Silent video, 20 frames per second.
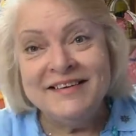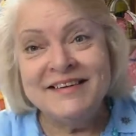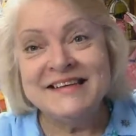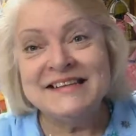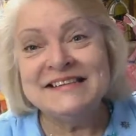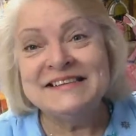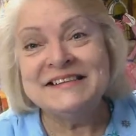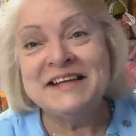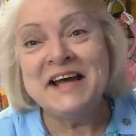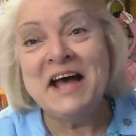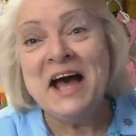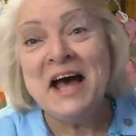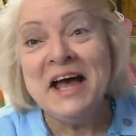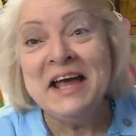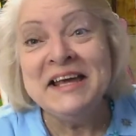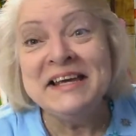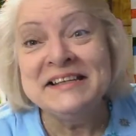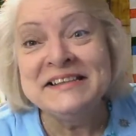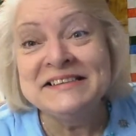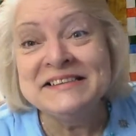the
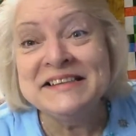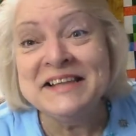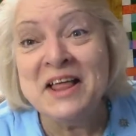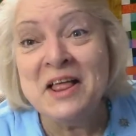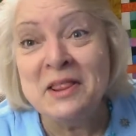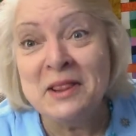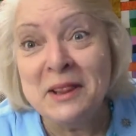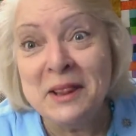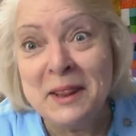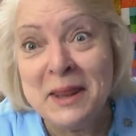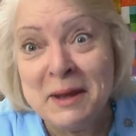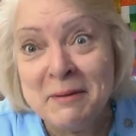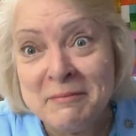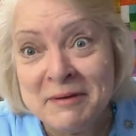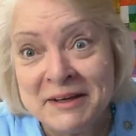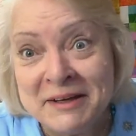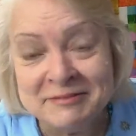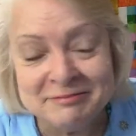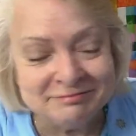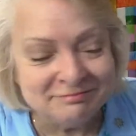sky is the
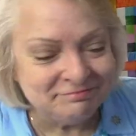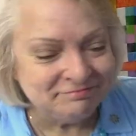limit.